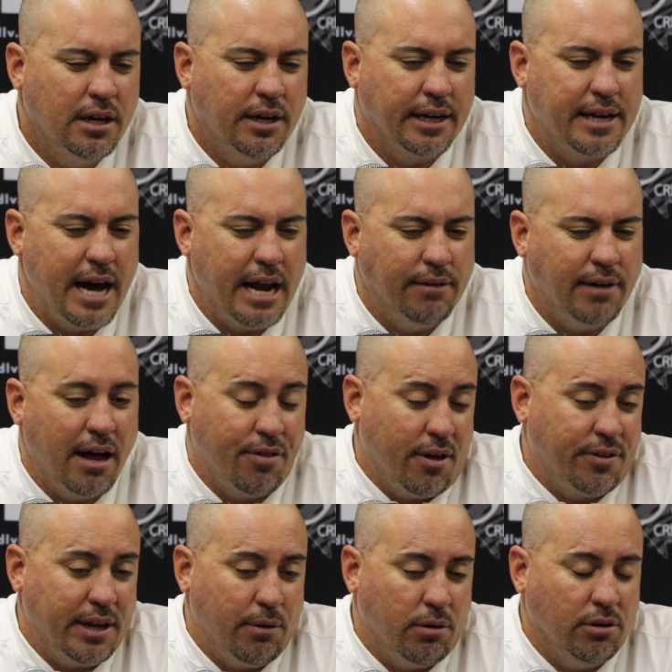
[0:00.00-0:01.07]
They kind of, I
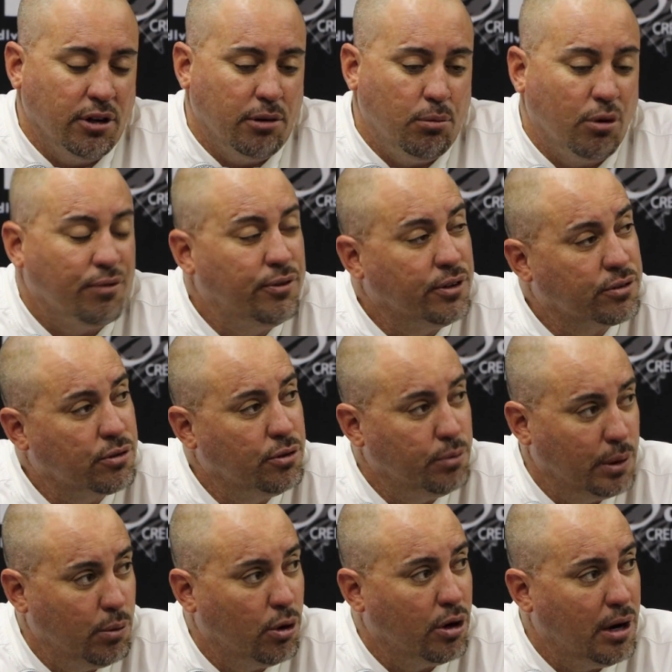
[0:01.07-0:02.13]
thought they were a little more physical
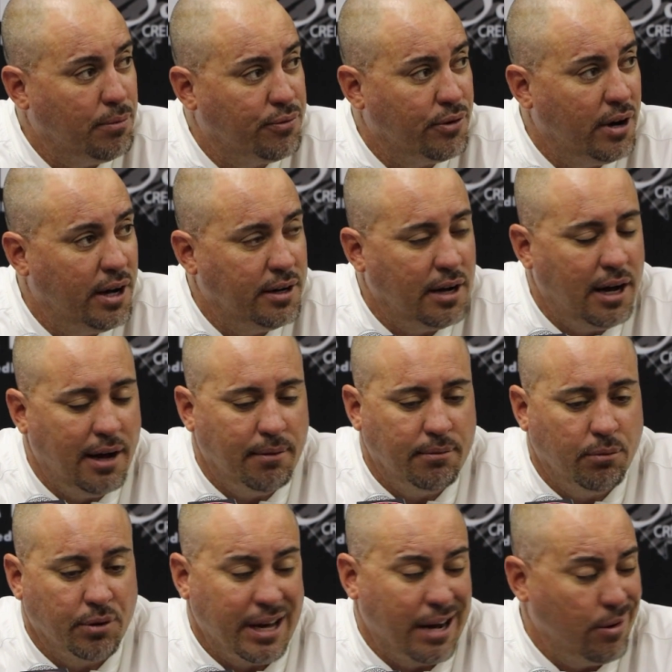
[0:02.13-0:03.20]
than we were up front.
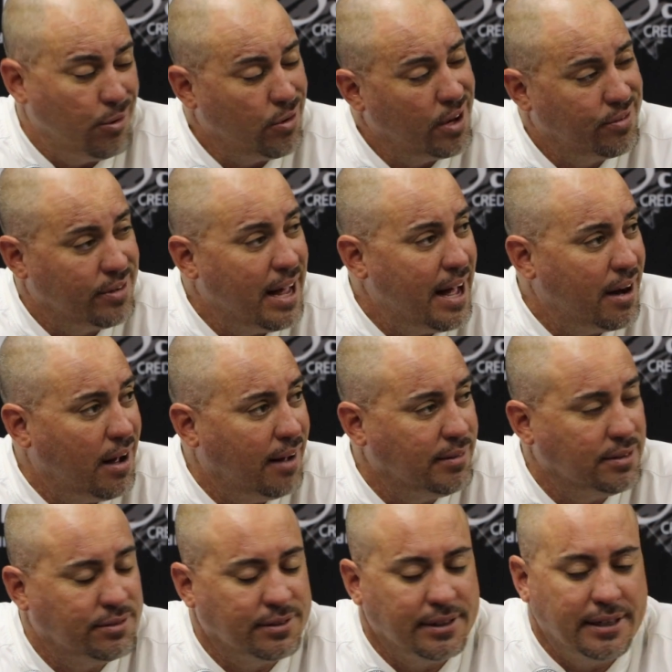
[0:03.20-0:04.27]
Um, we got to address that,
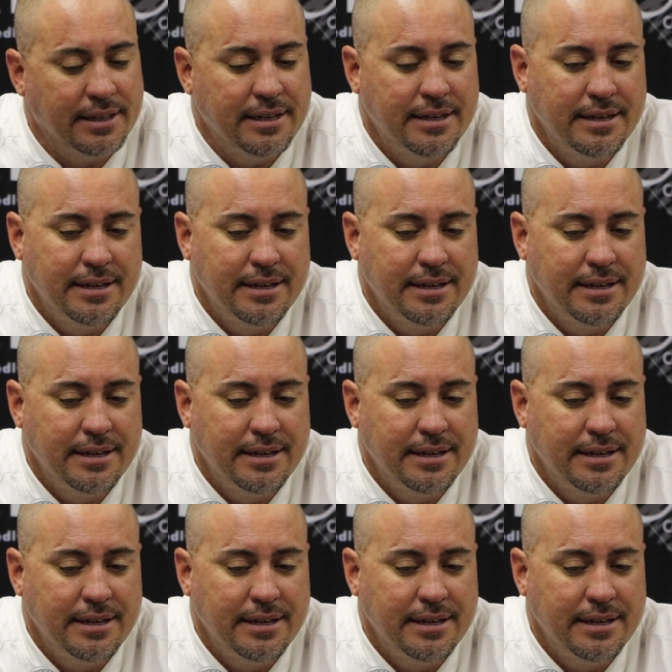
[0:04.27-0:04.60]
obviously.